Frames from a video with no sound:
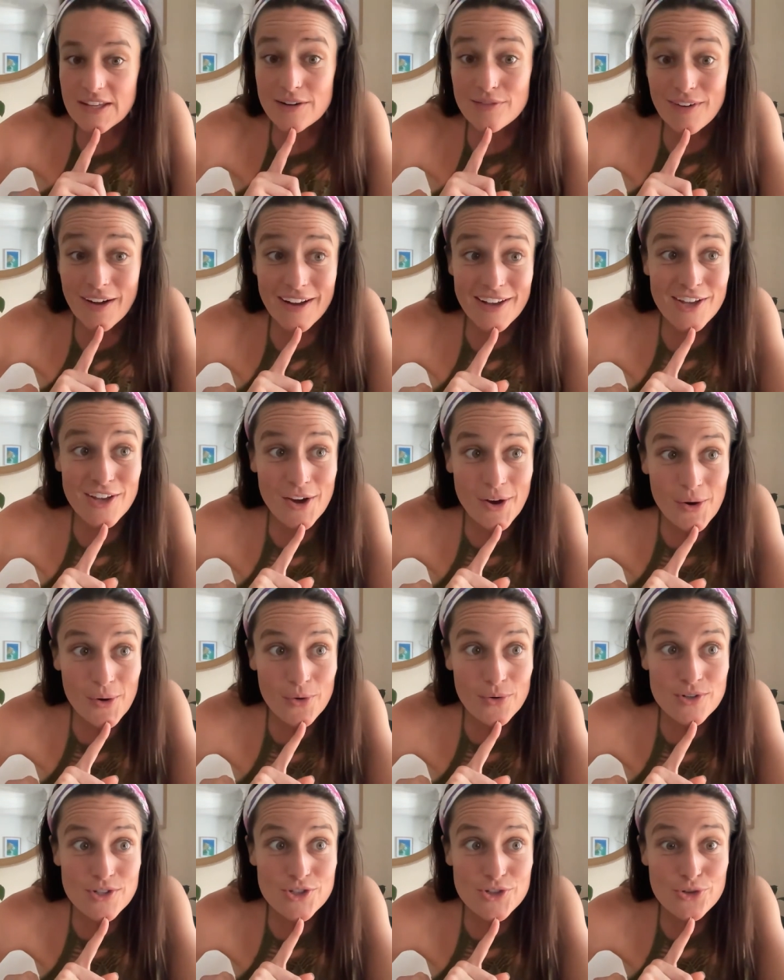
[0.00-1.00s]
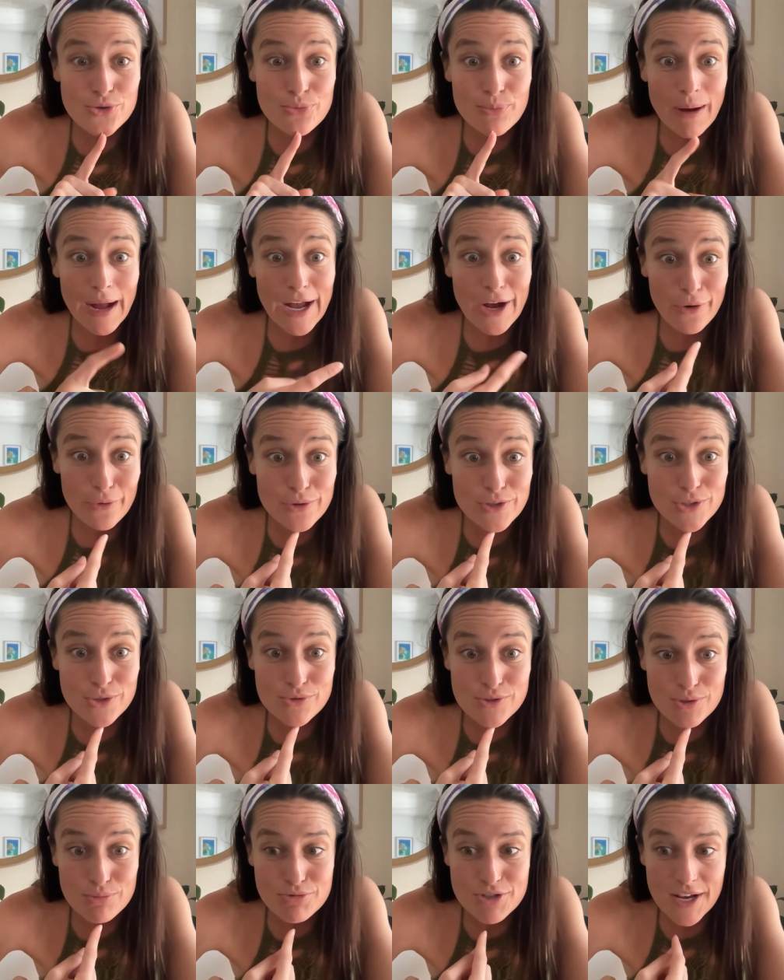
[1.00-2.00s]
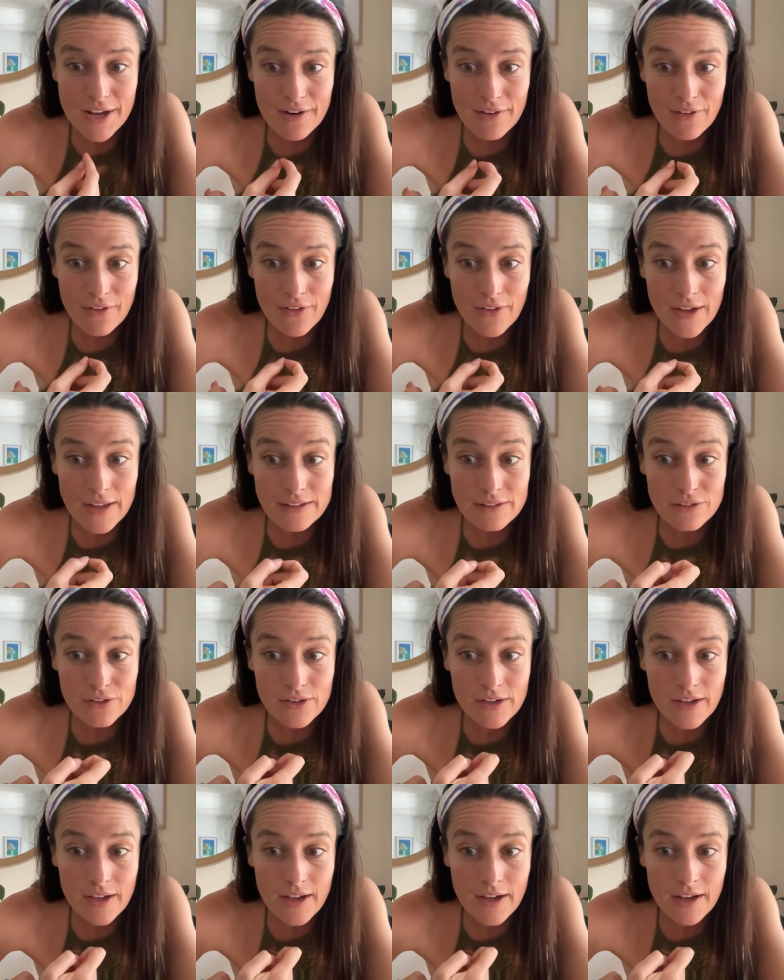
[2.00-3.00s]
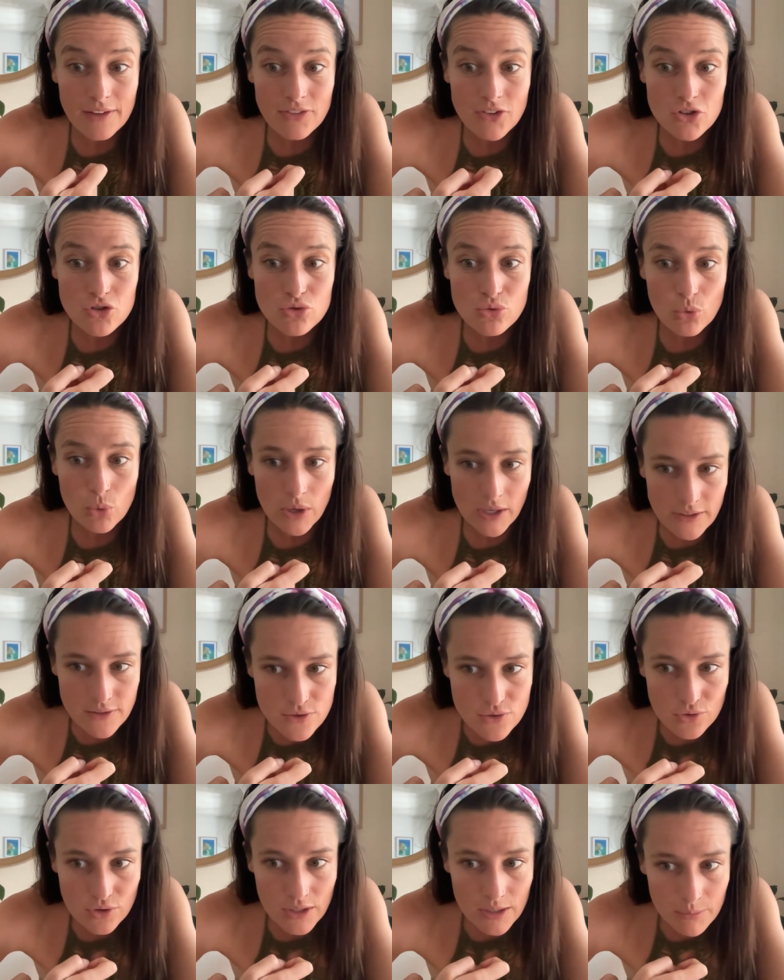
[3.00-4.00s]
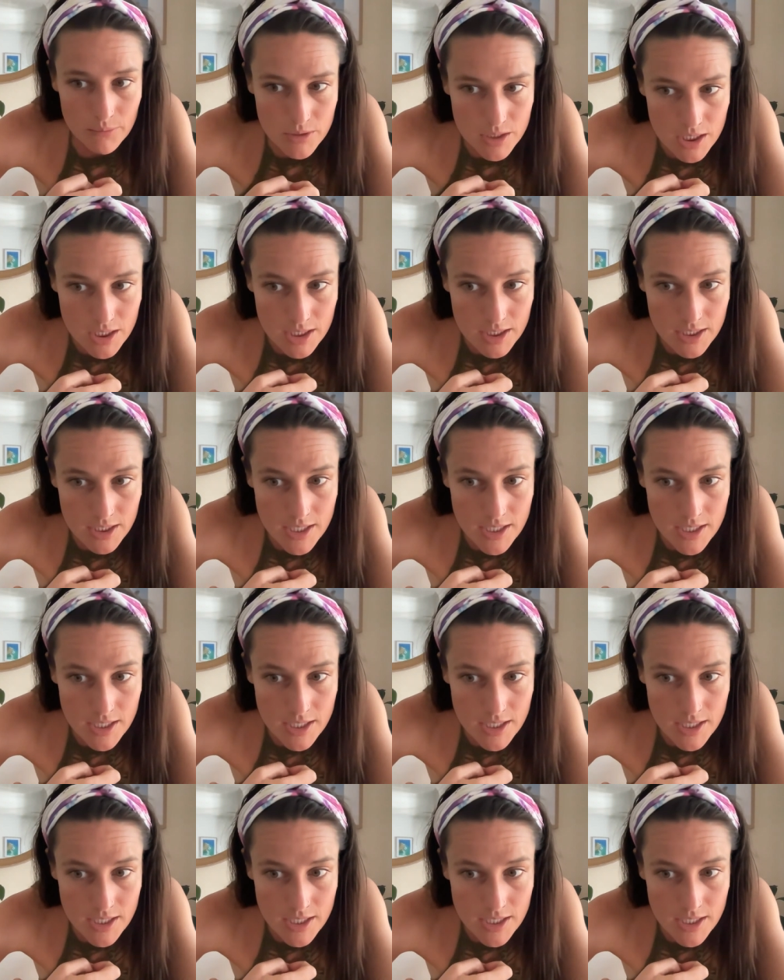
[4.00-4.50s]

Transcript: that if I go to my own YouTube channel and look at the transcript,